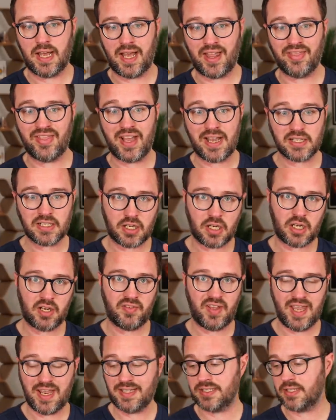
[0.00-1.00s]
That's kind of
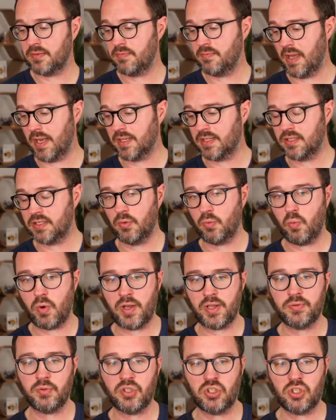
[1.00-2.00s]
hit and miss. The
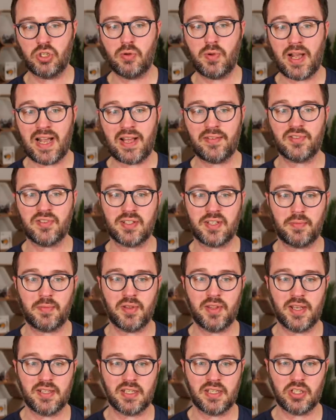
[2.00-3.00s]
ones which do have some of
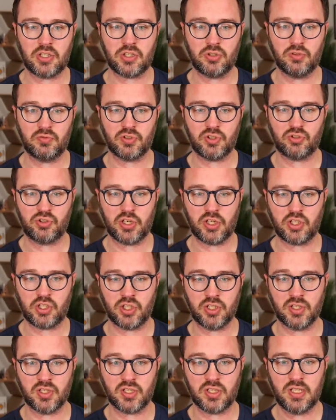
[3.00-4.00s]
these additional
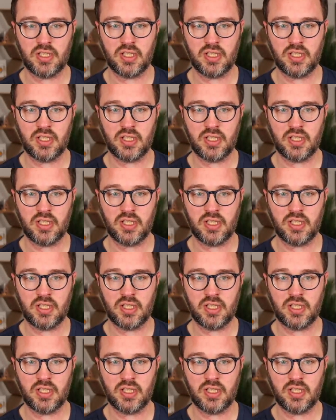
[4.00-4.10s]
restrictions